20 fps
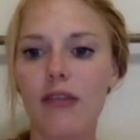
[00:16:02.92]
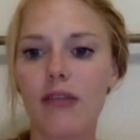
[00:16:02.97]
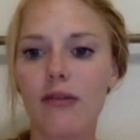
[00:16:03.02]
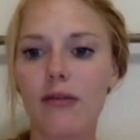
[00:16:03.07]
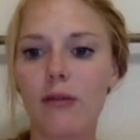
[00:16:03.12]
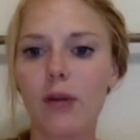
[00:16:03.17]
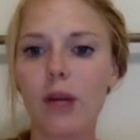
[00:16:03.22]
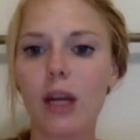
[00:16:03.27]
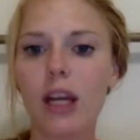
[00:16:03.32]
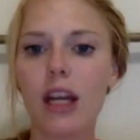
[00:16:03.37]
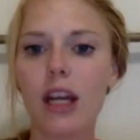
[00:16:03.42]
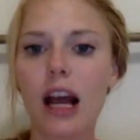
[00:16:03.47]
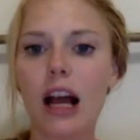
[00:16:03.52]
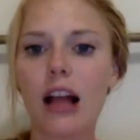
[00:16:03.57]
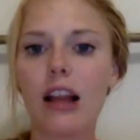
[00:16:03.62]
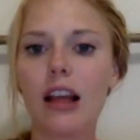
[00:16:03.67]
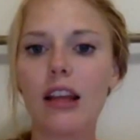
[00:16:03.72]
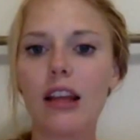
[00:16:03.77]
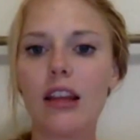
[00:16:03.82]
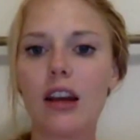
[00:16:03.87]
weeding out
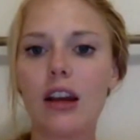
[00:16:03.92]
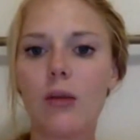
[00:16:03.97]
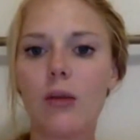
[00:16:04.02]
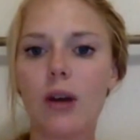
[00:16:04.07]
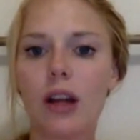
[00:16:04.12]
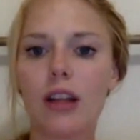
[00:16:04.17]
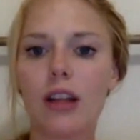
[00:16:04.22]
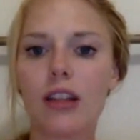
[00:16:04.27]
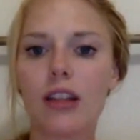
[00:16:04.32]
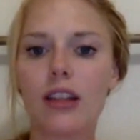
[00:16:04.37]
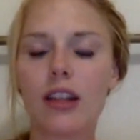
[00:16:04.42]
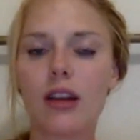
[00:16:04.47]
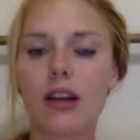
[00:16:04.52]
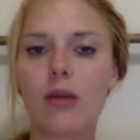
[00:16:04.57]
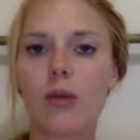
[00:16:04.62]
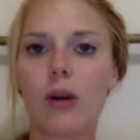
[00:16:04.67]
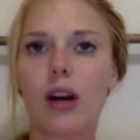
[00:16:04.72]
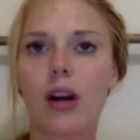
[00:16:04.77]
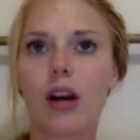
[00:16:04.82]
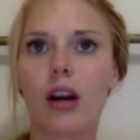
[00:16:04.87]
like the ones that
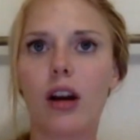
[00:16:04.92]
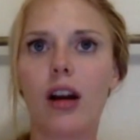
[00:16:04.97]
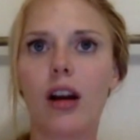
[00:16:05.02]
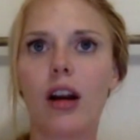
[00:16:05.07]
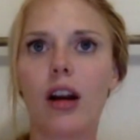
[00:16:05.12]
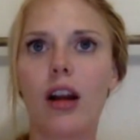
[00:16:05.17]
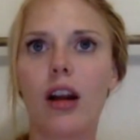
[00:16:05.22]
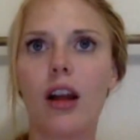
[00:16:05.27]
were